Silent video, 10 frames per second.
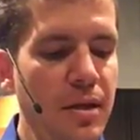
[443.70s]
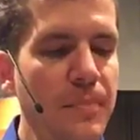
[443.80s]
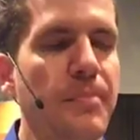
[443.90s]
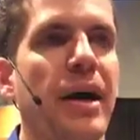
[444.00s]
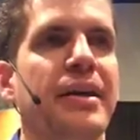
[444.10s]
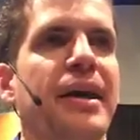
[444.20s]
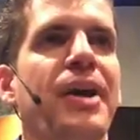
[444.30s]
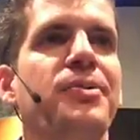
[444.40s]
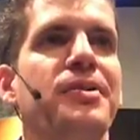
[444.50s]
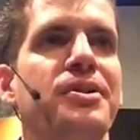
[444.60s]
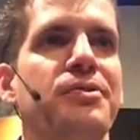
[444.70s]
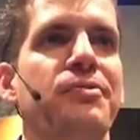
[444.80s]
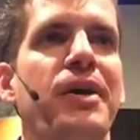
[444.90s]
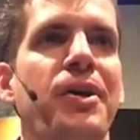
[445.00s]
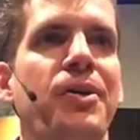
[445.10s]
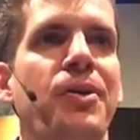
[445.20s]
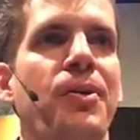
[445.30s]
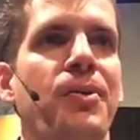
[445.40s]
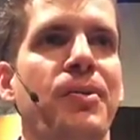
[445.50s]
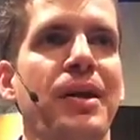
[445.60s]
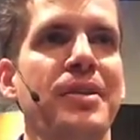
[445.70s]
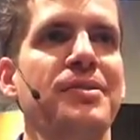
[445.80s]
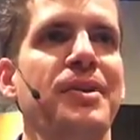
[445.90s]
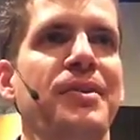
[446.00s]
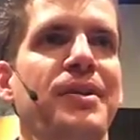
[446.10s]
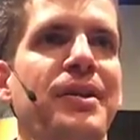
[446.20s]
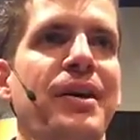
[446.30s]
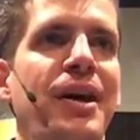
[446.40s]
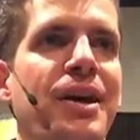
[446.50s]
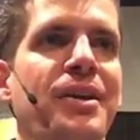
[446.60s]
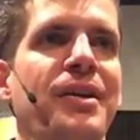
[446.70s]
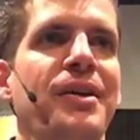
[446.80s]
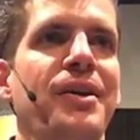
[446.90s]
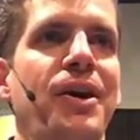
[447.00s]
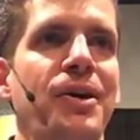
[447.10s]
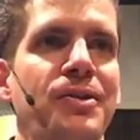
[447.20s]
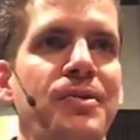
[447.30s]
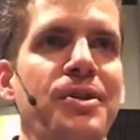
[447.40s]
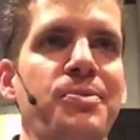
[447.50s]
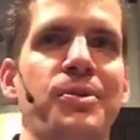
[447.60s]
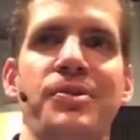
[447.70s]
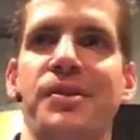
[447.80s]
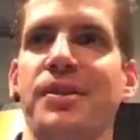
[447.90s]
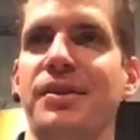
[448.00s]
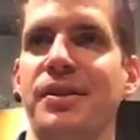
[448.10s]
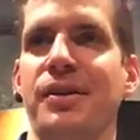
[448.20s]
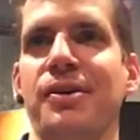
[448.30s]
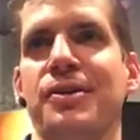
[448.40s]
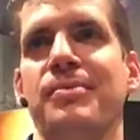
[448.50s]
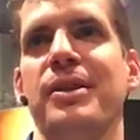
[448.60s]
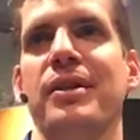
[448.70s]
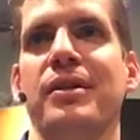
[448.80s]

My countenance fell when I saw that God honored this person and didn't honor me.